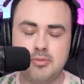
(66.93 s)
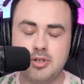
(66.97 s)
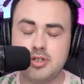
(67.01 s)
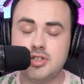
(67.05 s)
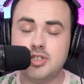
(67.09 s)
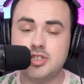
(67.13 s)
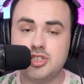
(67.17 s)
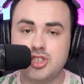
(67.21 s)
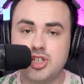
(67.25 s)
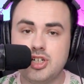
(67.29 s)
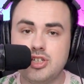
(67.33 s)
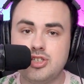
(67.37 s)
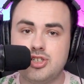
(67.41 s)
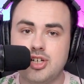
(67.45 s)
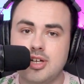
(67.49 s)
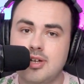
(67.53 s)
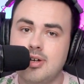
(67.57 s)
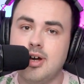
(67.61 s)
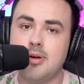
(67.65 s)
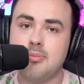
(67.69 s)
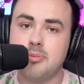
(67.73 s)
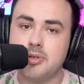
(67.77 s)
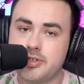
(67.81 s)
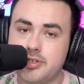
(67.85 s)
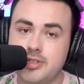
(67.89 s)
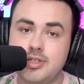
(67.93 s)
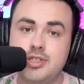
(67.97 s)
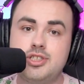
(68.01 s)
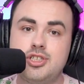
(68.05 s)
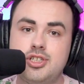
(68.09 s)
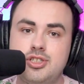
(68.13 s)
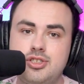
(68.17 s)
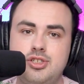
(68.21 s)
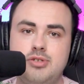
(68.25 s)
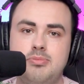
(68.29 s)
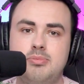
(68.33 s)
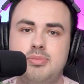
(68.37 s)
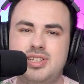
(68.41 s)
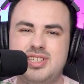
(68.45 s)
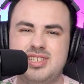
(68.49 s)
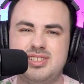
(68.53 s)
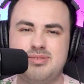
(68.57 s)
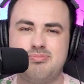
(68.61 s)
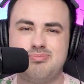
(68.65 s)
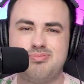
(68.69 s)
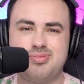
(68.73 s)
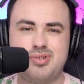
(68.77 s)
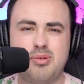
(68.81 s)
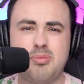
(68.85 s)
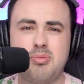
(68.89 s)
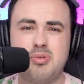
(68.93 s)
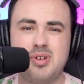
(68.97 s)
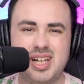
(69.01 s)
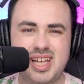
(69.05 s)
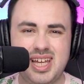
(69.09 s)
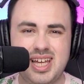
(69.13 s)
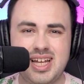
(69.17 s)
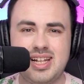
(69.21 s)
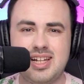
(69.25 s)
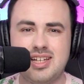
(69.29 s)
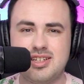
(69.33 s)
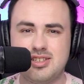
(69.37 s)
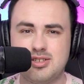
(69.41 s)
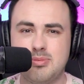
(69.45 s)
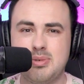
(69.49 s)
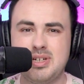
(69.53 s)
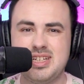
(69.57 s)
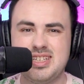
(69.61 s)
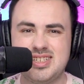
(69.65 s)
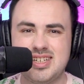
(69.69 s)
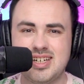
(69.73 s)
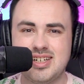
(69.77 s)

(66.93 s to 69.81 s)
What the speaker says: not going to judge you, but it's probably a little bit